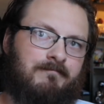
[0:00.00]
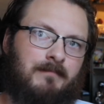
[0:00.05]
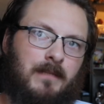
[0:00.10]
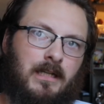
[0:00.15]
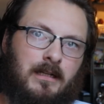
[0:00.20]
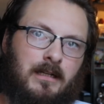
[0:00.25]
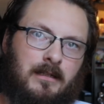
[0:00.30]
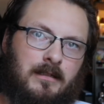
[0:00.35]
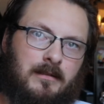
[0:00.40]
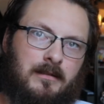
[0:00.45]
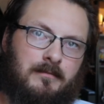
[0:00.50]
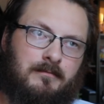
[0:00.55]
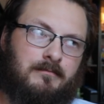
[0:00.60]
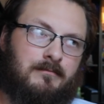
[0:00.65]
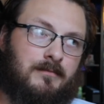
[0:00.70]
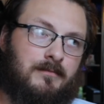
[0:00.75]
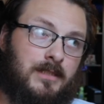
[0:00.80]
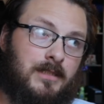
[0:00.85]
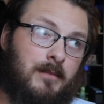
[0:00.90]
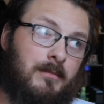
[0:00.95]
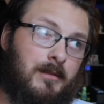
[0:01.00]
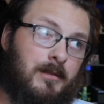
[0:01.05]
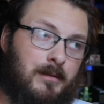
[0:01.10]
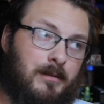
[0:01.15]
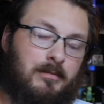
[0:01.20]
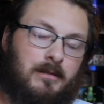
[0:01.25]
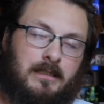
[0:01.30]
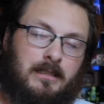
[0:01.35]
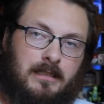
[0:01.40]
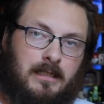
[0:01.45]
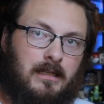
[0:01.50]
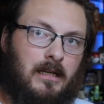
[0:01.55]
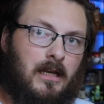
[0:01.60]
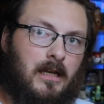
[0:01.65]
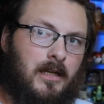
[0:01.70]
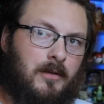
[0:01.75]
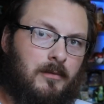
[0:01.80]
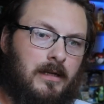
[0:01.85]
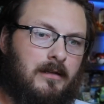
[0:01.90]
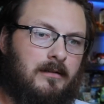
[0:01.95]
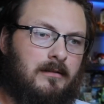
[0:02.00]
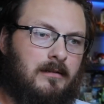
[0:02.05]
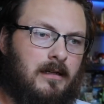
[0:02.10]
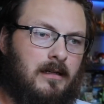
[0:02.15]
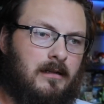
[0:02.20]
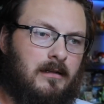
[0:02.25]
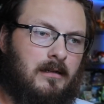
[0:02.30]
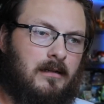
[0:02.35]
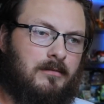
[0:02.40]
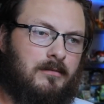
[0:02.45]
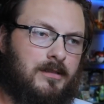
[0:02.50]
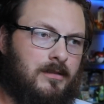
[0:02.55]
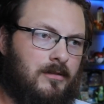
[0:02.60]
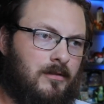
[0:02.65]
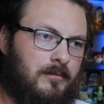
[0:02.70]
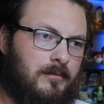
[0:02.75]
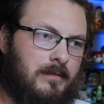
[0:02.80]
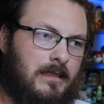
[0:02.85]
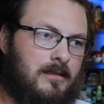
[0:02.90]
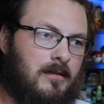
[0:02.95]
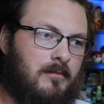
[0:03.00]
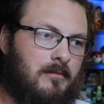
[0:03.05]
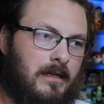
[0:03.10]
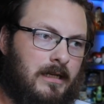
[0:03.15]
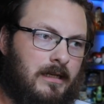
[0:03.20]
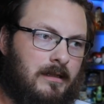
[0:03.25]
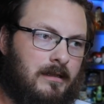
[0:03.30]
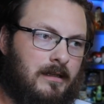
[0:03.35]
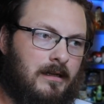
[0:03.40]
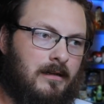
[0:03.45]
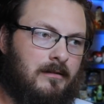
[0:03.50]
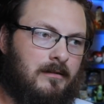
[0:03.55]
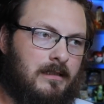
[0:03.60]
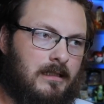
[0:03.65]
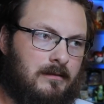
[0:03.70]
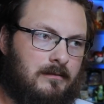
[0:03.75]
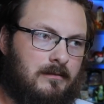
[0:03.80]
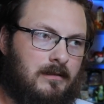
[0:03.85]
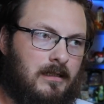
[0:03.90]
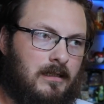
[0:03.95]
Um, some of the people that did anyway. Uh, I was told by somebody there that uh,